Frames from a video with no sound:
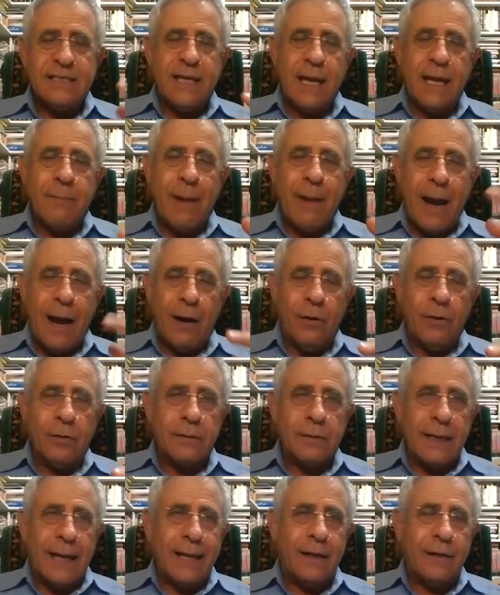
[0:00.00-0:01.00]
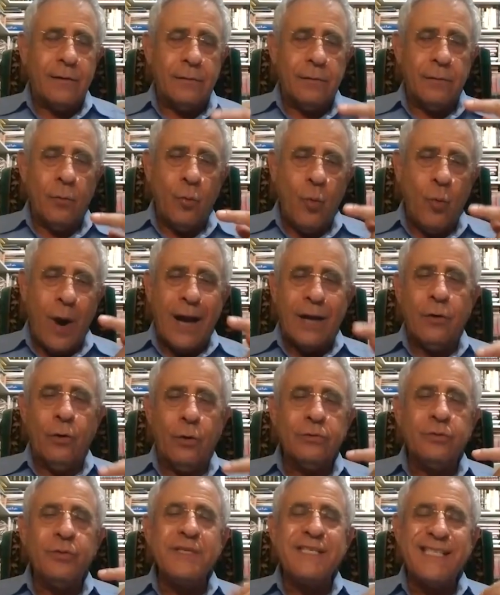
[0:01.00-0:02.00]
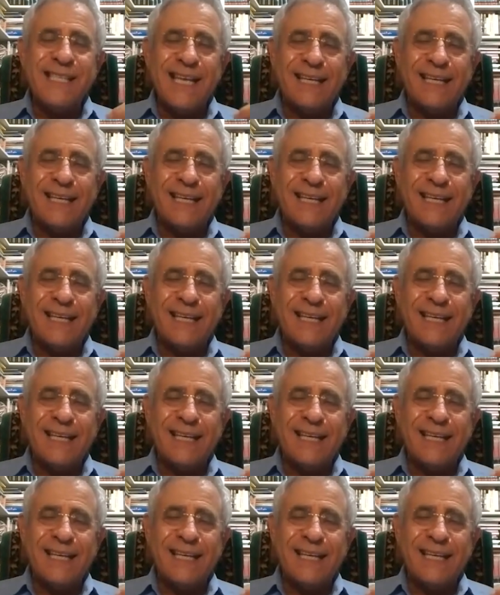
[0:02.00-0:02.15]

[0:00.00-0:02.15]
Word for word: came out like one or two